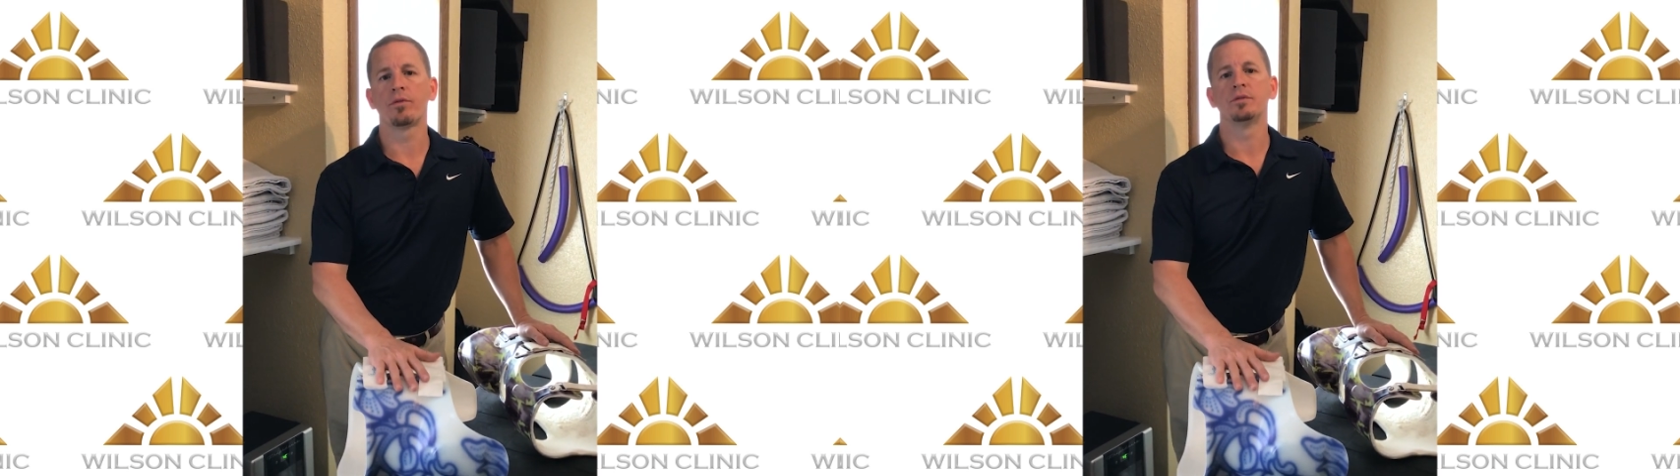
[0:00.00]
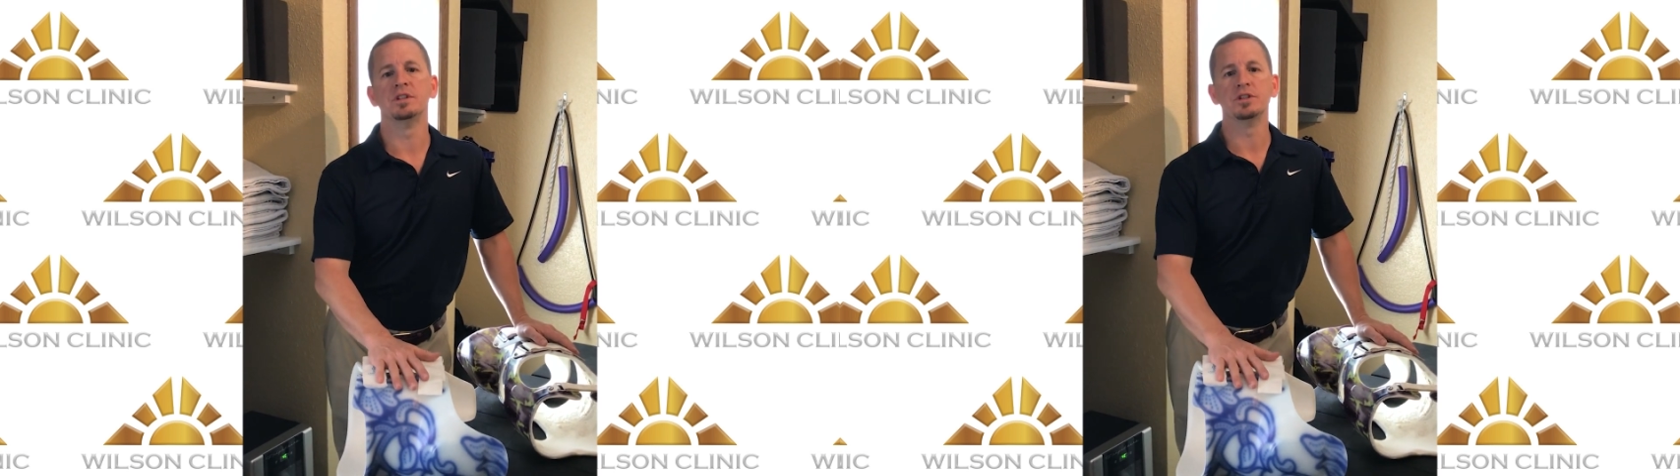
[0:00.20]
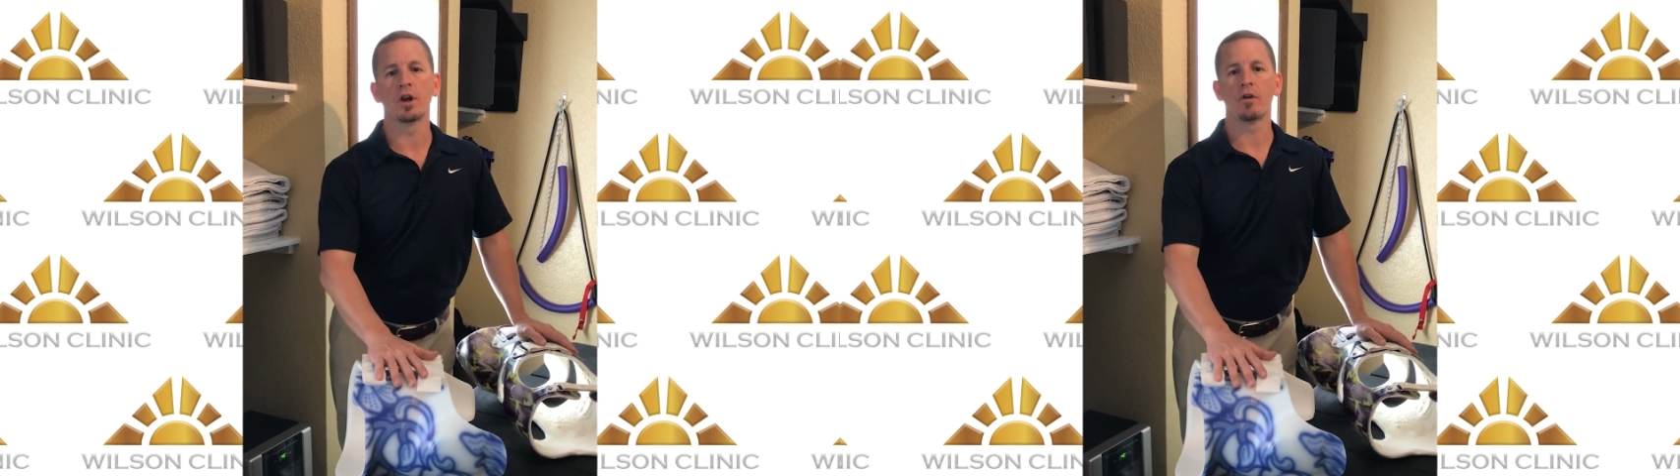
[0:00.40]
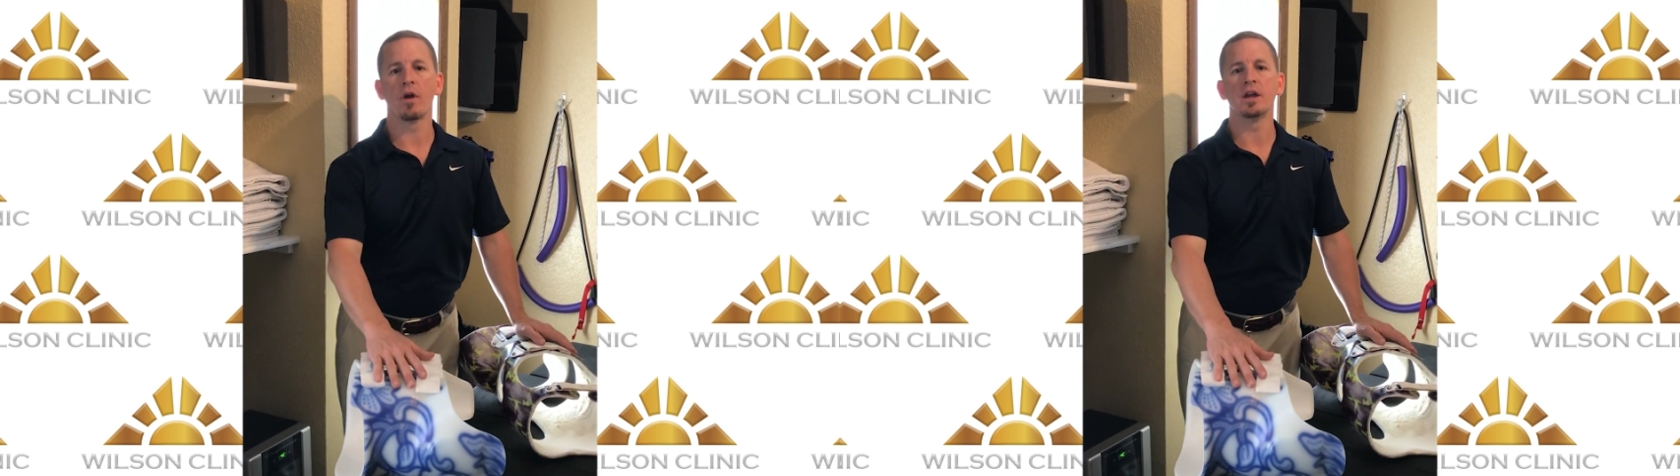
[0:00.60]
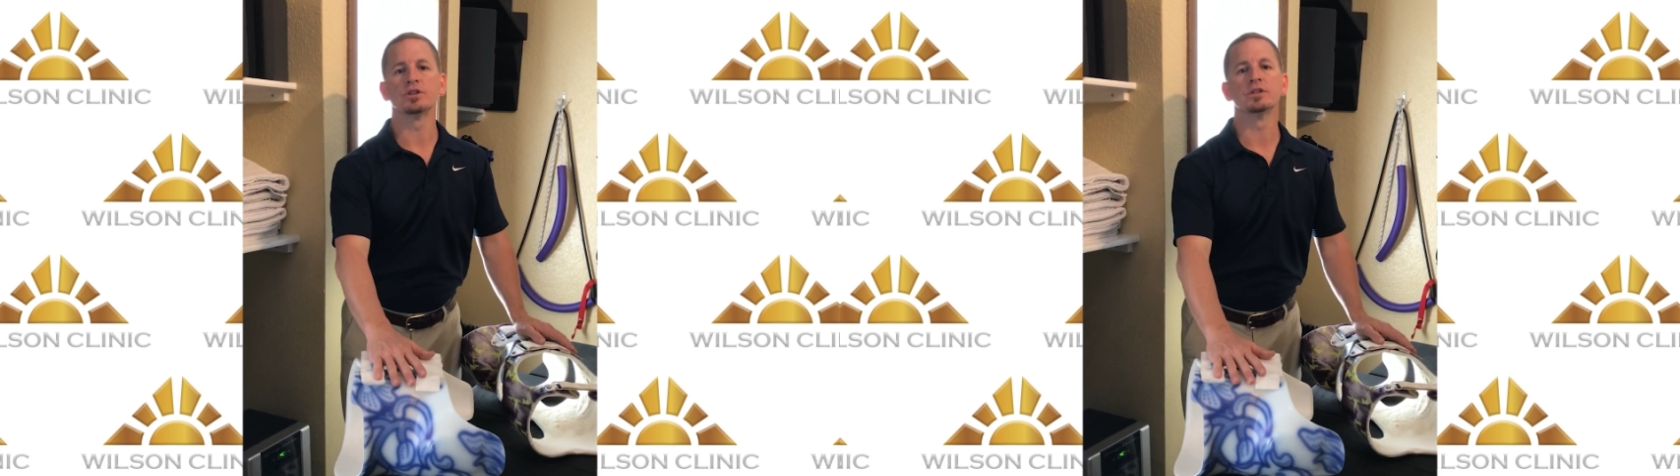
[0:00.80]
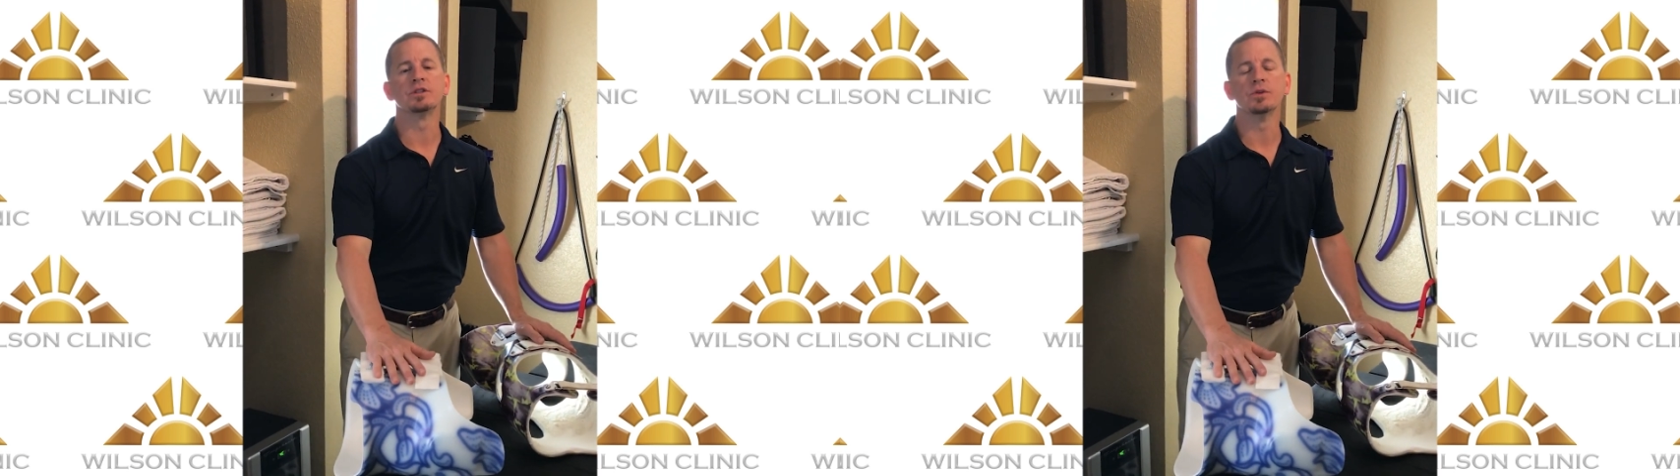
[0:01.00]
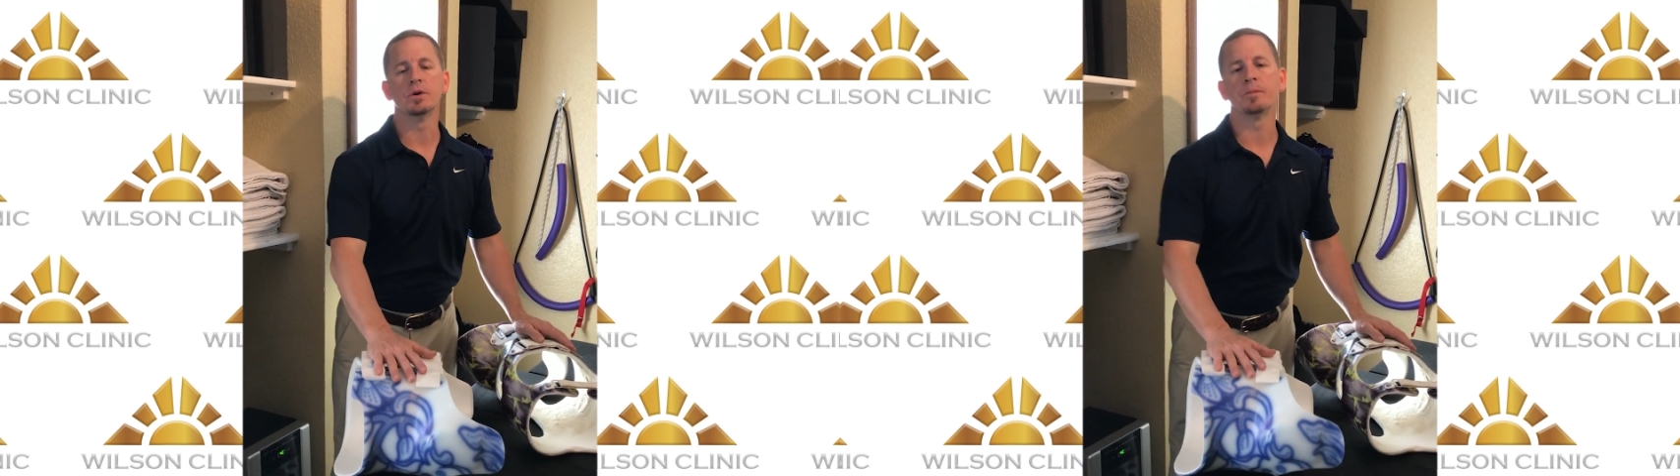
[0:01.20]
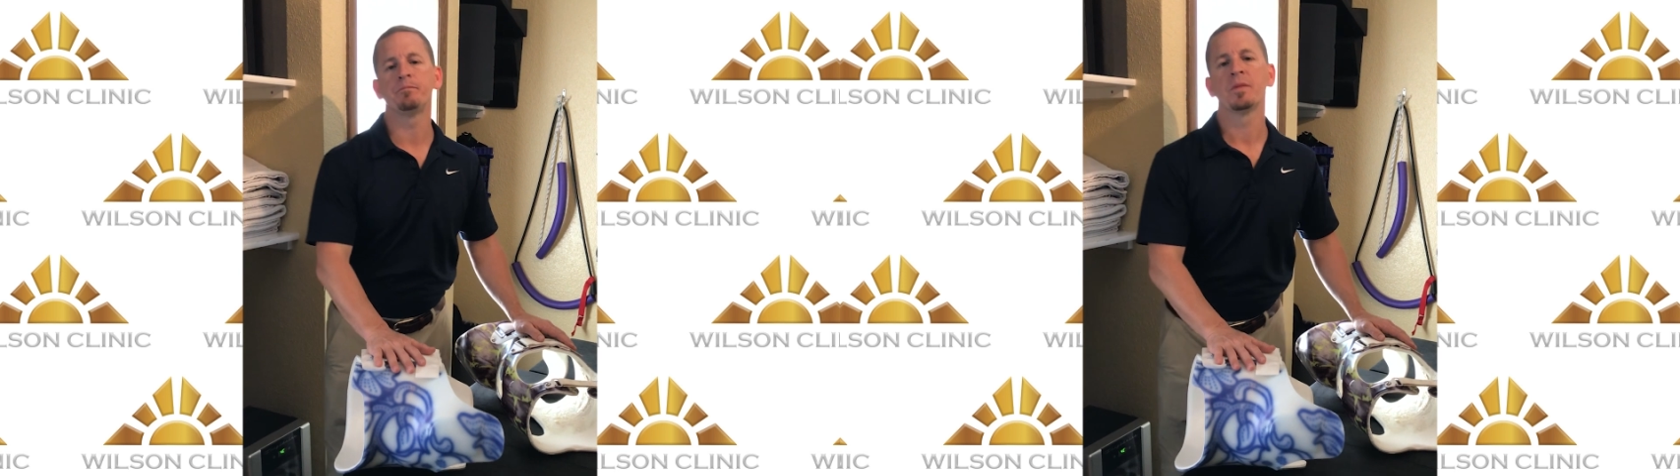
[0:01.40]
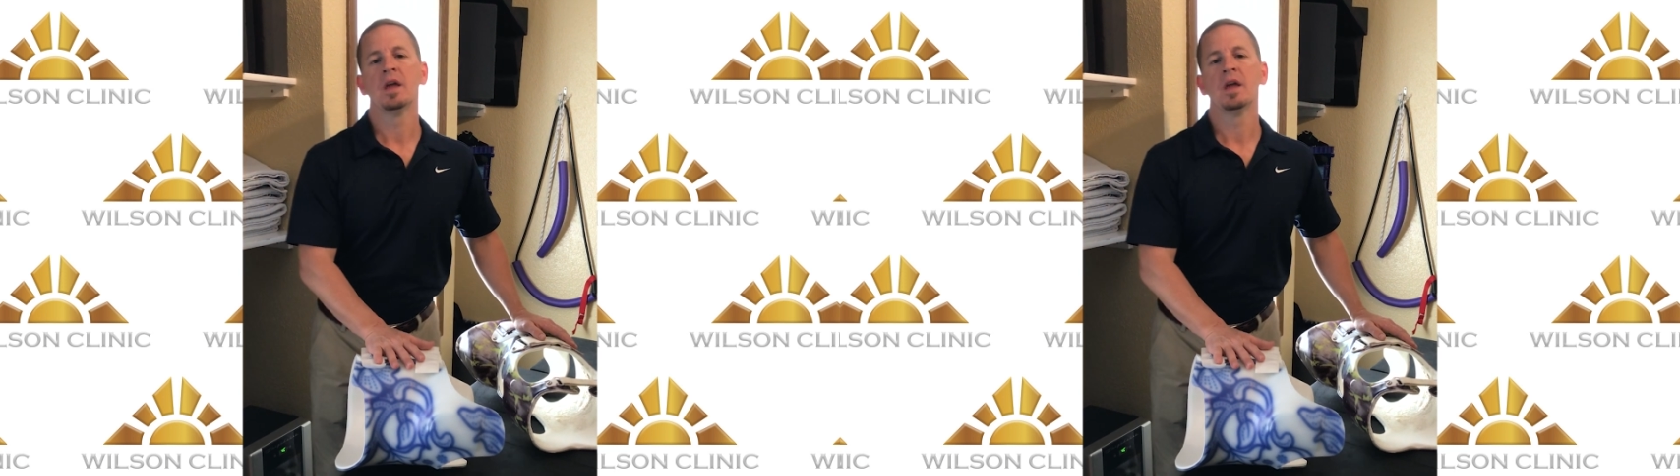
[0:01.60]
degeneration to them.